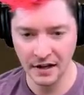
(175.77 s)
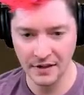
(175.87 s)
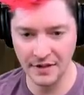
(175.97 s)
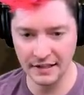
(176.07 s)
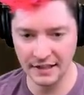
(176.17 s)

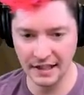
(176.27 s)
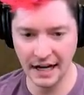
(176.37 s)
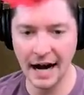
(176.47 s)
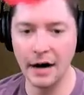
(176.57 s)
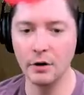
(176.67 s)
Then to
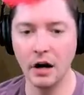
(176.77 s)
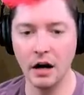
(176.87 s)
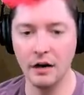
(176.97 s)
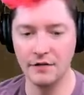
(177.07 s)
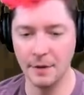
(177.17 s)
get out
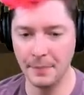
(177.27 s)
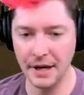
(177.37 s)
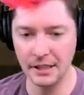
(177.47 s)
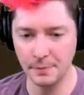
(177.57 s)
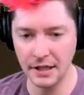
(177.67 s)
of the
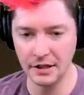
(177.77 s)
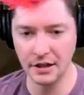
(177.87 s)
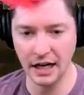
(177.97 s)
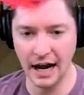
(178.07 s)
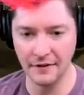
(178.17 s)
basement, you
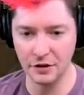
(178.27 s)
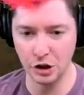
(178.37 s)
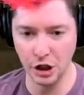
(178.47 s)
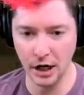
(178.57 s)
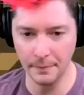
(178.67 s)
gotta have to
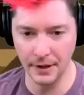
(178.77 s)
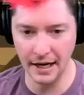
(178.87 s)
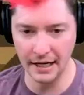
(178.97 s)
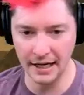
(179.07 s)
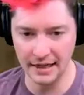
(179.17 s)
jump
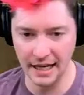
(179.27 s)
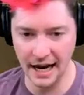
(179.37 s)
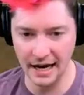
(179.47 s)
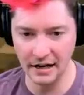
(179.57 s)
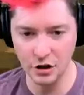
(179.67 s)
and hit
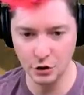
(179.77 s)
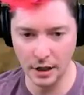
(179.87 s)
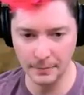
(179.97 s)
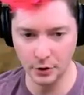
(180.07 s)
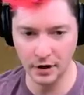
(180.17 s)
that
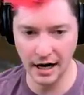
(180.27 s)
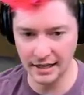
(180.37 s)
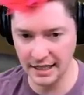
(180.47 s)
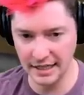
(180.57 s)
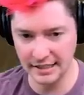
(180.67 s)
trap door
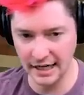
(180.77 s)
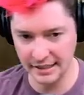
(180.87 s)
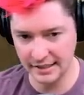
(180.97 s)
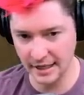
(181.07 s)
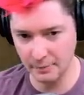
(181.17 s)
at the
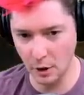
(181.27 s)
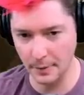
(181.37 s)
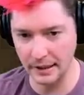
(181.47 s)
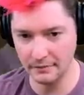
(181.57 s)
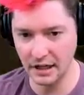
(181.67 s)
exact same moment.